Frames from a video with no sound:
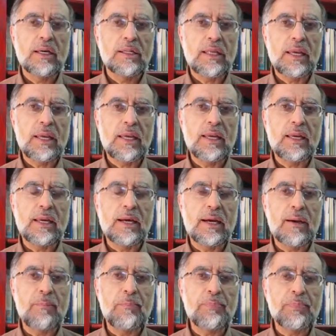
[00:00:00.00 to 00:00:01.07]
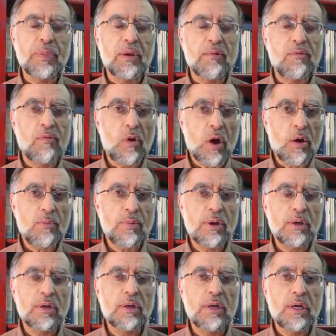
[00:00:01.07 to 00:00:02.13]
the
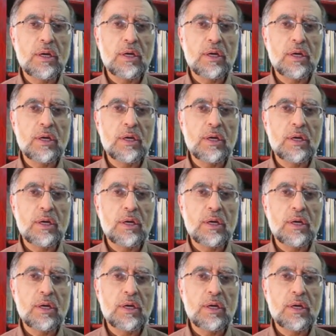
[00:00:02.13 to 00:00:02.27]
former